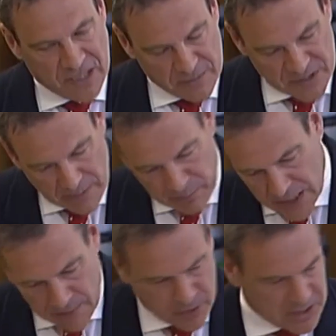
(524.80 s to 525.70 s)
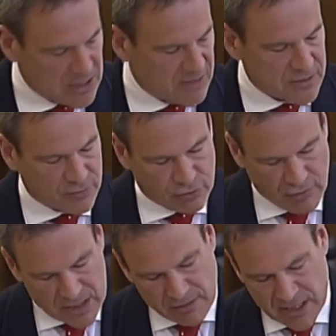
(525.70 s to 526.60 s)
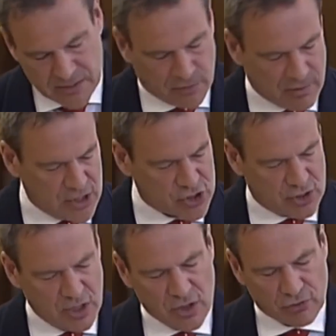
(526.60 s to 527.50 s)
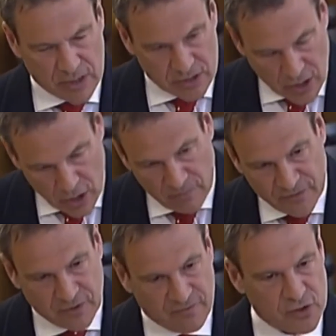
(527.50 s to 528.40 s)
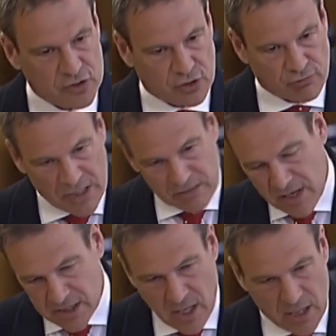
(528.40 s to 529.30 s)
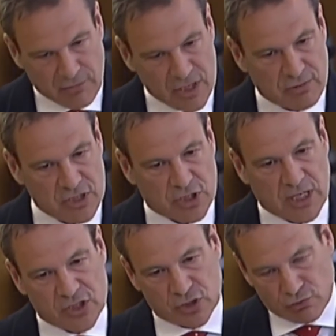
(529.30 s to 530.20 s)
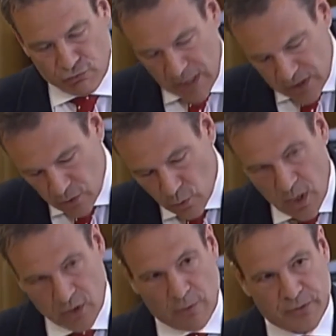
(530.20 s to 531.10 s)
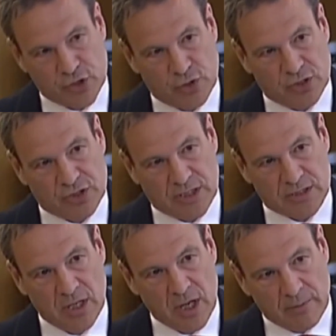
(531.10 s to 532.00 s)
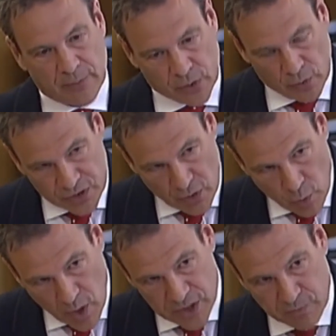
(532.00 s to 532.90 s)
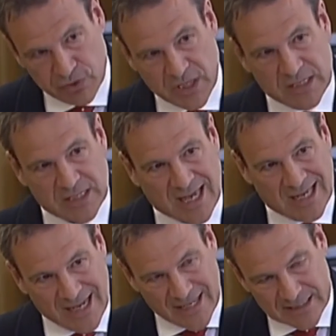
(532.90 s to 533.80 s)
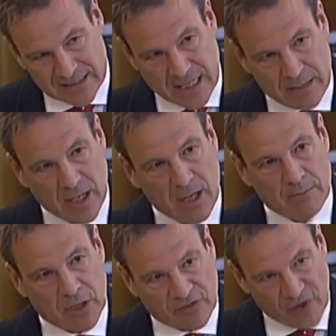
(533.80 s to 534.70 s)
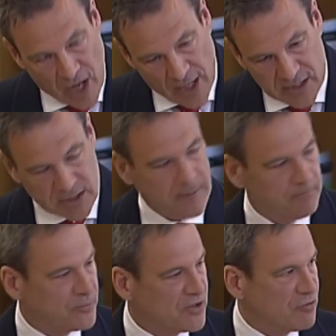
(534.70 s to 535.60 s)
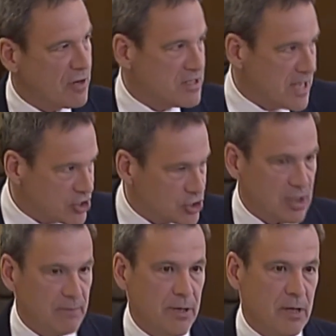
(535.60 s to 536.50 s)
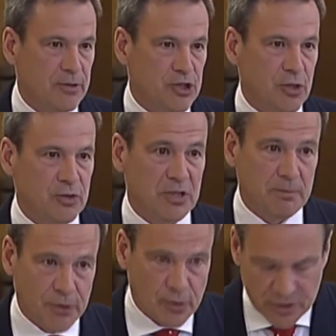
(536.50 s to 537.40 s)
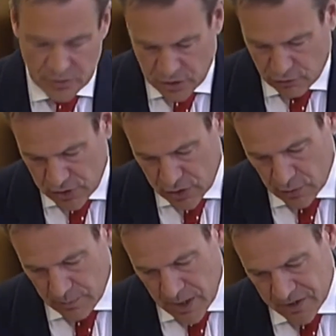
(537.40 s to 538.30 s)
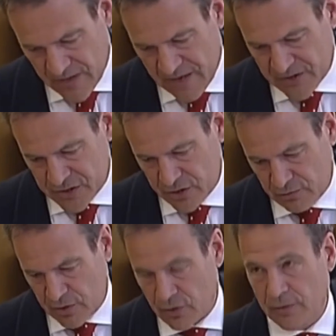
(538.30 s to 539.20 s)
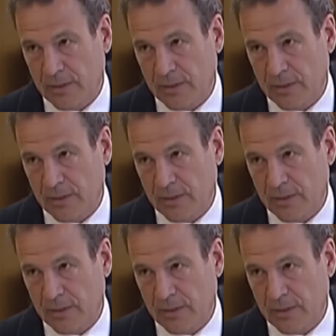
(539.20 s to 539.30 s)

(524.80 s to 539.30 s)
our people and it gives them greater aspiration, greater hope for the future, greater education, greater work opportunities, but also whilst protecting our landscape, both for us, for our nation in perpetuity, but also as a critical part of our visitor economy.